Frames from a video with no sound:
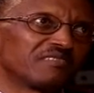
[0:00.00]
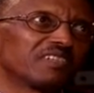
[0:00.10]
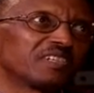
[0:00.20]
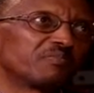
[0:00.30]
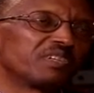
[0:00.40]
It's
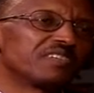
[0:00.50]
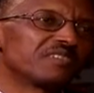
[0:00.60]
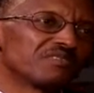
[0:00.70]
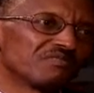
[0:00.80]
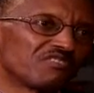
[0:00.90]
70
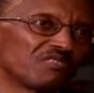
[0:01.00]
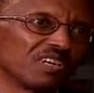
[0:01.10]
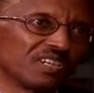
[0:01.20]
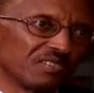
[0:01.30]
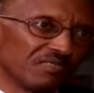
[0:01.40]
pages of
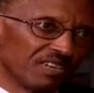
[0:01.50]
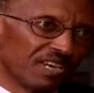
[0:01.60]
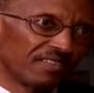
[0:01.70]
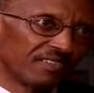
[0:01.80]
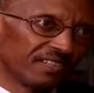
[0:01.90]
trash,
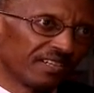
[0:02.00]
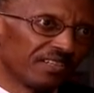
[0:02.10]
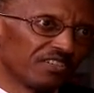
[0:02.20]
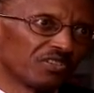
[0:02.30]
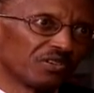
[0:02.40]
of nothing,
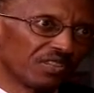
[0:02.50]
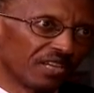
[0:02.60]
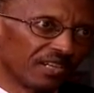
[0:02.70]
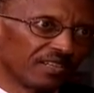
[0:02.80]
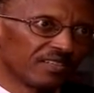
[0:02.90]
and I show
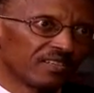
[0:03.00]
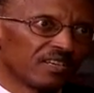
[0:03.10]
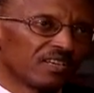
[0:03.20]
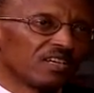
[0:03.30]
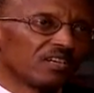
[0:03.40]
that.
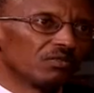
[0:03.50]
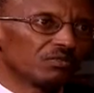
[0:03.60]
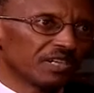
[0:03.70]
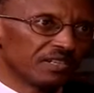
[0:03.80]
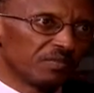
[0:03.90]

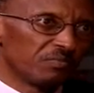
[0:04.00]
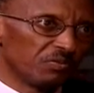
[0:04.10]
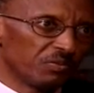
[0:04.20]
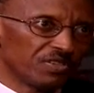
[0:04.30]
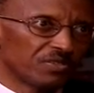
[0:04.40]
Look at the
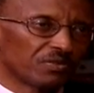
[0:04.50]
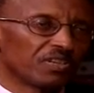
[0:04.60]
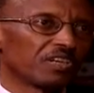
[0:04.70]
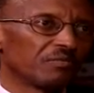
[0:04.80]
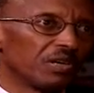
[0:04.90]
people he's
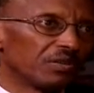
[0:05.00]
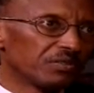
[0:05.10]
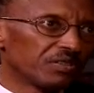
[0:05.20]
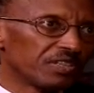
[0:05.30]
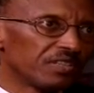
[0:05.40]
talking
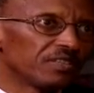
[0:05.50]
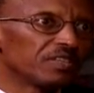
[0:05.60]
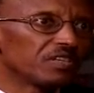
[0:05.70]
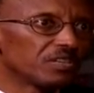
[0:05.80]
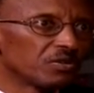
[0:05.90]
about,
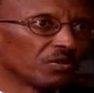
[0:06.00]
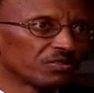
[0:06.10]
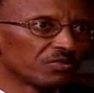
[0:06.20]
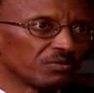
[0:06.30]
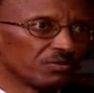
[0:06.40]
he
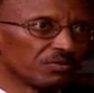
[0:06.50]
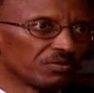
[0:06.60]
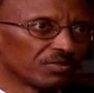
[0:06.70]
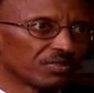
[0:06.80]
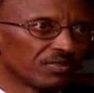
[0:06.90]
talked to,
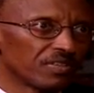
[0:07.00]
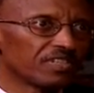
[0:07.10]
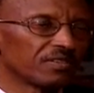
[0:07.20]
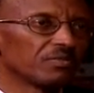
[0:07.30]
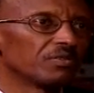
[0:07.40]

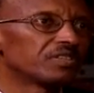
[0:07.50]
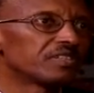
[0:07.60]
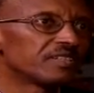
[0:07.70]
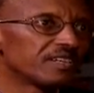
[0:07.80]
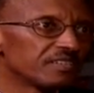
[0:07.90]
that he
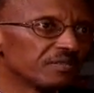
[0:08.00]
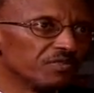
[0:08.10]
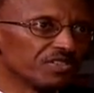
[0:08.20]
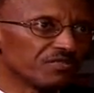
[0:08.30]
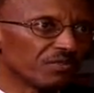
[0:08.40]
got
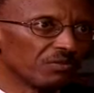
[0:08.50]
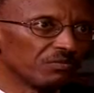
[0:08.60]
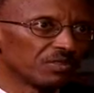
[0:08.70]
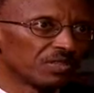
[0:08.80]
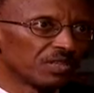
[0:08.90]
testimonies
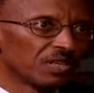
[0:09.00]
from.